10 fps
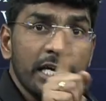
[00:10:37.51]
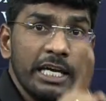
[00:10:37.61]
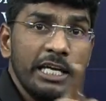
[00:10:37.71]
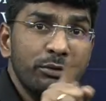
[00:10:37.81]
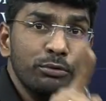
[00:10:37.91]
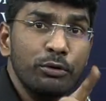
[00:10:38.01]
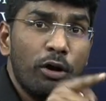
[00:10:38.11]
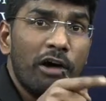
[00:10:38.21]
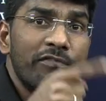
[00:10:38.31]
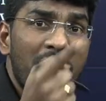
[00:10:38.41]
Key
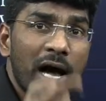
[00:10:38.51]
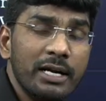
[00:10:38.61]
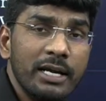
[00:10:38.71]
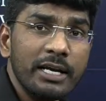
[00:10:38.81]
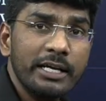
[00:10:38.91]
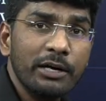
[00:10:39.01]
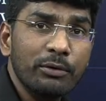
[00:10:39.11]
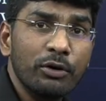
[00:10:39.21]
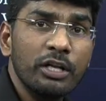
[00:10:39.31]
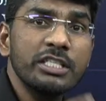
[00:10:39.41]
tool of rDNA
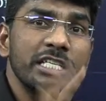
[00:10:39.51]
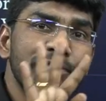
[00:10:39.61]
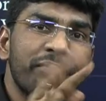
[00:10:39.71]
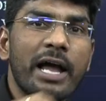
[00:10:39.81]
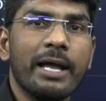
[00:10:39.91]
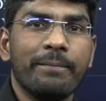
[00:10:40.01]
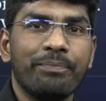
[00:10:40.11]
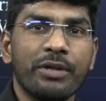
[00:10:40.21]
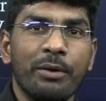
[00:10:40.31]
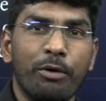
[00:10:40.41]
technology is 5.
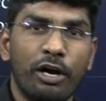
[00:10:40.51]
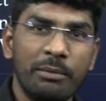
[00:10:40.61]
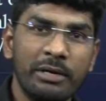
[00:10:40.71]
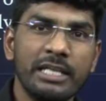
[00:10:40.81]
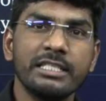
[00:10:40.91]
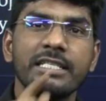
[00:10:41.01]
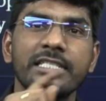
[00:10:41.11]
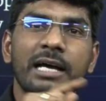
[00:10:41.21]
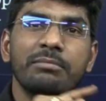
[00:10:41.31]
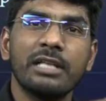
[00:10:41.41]
Polymerase
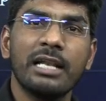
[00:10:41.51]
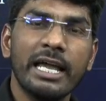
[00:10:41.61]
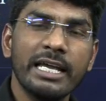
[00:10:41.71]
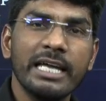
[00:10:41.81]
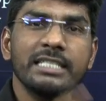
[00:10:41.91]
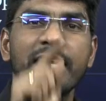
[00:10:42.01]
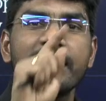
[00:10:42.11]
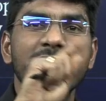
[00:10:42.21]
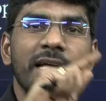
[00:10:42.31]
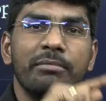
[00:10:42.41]
enzymes, ligase
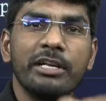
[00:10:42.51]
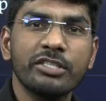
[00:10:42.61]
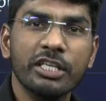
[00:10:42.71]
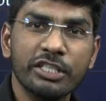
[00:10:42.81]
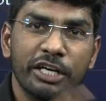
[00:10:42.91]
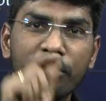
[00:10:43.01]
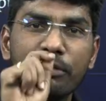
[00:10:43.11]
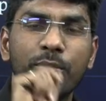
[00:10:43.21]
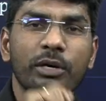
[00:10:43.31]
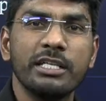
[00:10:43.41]
enzyme, restriction
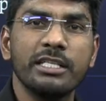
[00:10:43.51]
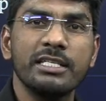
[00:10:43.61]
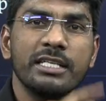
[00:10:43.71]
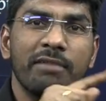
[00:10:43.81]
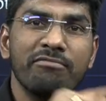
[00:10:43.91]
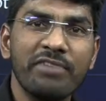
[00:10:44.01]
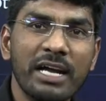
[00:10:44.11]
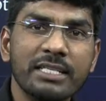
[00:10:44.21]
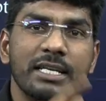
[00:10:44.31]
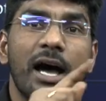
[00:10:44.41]
endonuclease enzyme,
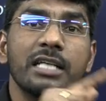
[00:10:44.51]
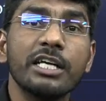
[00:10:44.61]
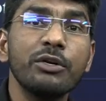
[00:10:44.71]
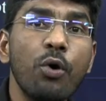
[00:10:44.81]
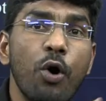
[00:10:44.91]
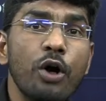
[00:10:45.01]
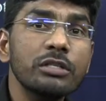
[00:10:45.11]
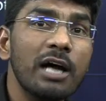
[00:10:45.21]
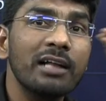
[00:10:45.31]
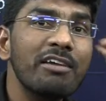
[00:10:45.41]
vectors and
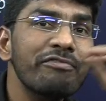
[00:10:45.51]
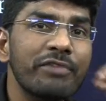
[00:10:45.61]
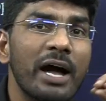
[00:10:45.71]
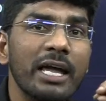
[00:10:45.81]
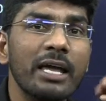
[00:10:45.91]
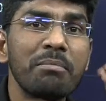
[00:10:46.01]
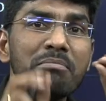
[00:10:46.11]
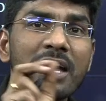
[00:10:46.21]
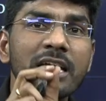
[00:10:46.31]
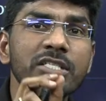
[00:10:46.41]
host are the 5
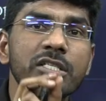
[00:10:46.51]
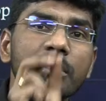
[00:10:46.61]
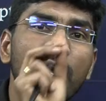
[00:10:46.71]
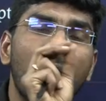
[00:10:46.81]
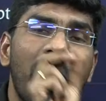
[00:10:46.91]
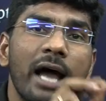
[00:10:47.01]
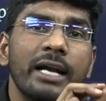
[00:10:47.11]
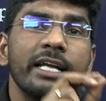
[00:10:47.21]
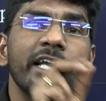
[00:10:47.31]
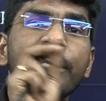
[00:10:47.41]
major
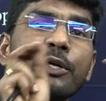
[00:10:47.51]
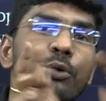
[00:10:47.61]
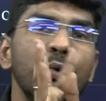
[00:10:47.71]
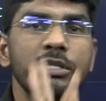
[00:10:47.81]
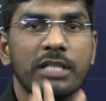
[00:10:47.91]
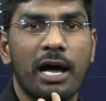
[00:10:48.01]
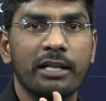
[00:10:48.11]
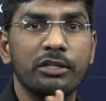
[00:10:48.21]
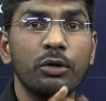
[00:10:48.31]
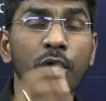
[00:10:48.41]
rDNA tools are
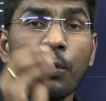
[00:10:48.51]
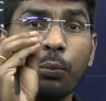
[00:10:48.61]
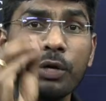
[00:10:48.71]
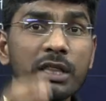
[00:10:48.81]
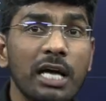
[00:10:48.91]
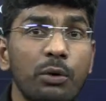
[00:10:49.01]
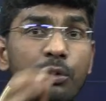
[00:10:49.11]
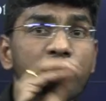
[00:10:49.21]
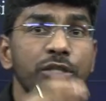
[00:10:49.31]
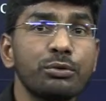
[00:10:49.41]
there.
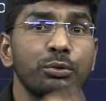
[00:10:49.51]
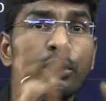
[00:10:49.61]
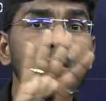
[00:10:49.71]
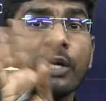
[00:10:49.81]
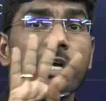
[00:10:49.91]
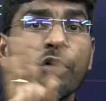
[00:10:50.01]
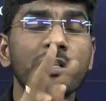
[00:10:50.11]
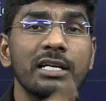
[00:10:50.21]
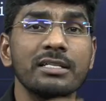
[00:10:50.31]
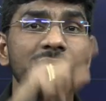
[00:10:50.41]
Without this tool, you
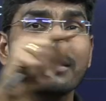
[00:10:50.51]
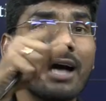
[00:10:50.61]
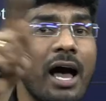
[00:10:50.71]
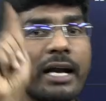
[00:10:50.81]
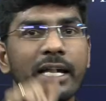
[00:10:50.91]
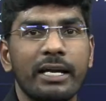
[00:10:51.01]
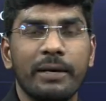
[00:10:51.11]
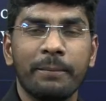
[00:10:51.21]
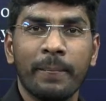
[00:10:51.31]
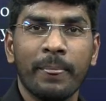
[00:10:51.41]
cannot construct
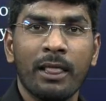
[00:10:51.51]
rDNA.